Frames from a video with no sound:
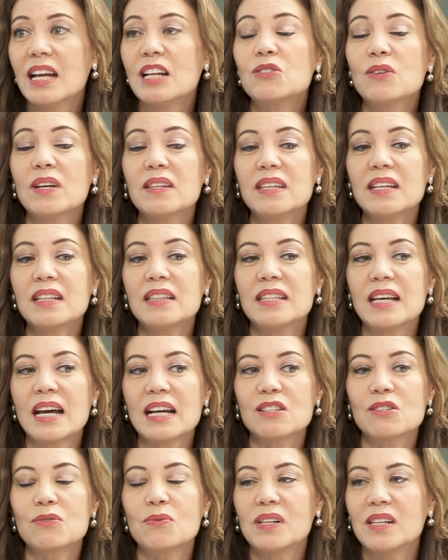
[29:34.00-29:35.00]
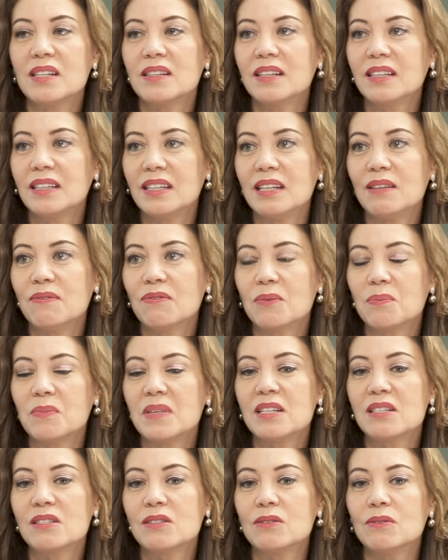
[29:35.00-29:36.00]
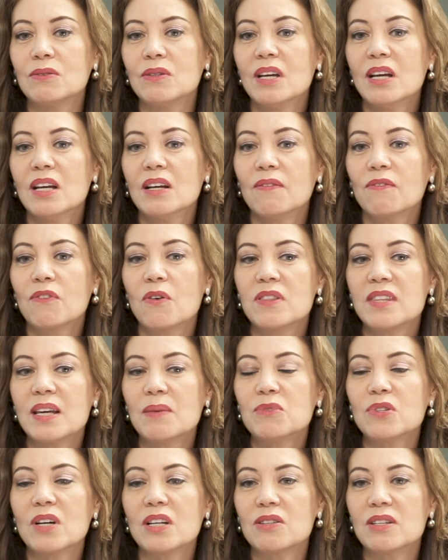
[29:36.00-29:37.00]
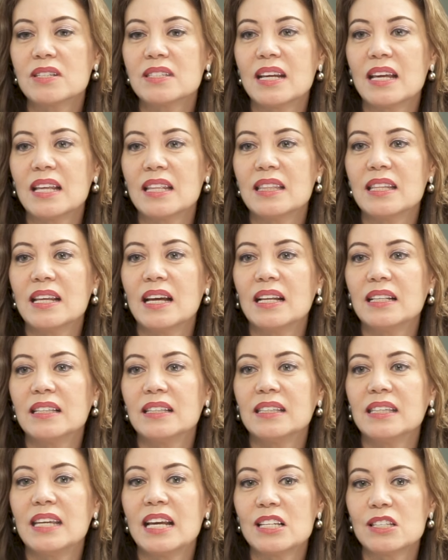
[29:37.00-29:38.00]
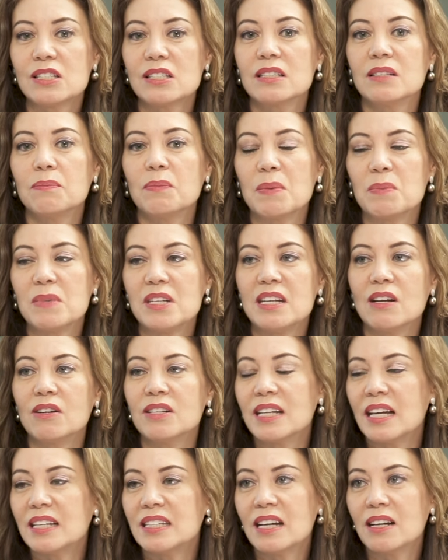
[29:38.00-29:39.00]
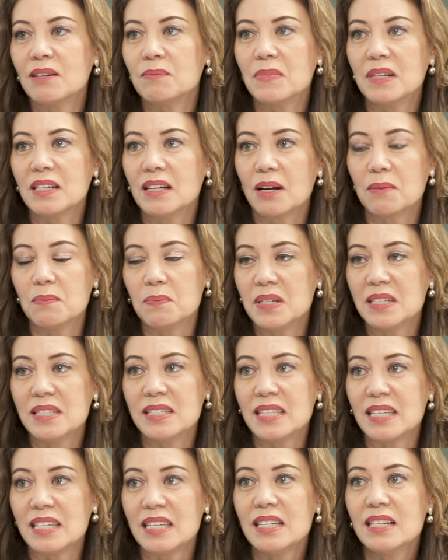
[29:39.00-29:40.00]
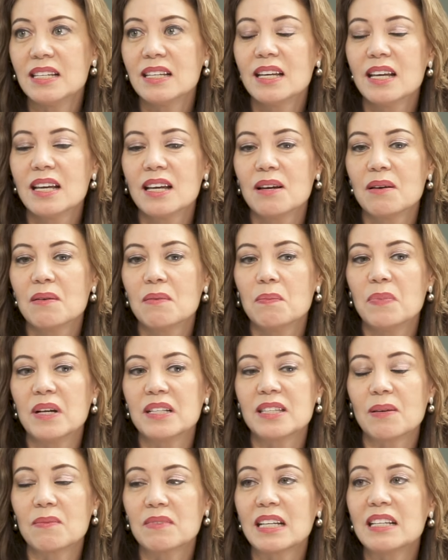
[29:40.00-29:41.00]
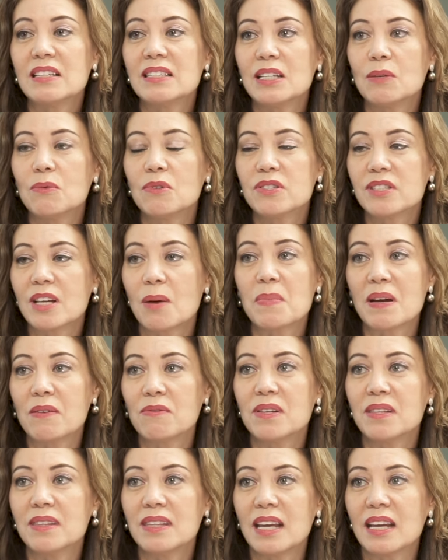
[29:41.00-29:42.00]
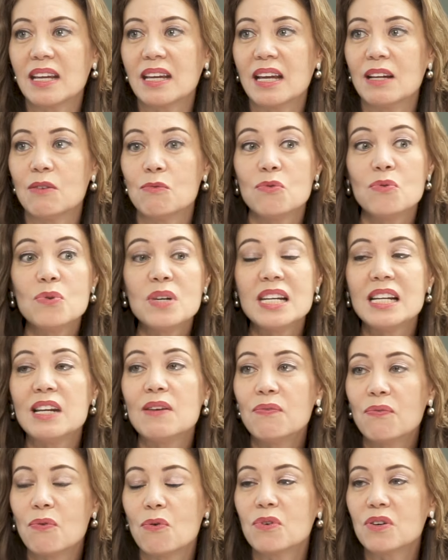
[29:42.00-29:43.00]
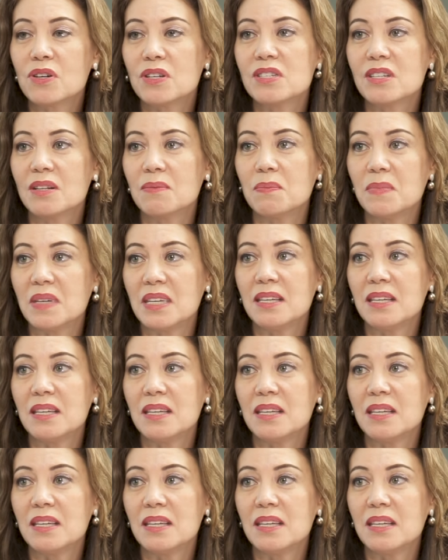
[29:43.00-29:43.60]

And so I think that's really the key for me, is for them to understand that, yes, mommy or daddy are busy, but sometimes they will stop everything and really focus on me.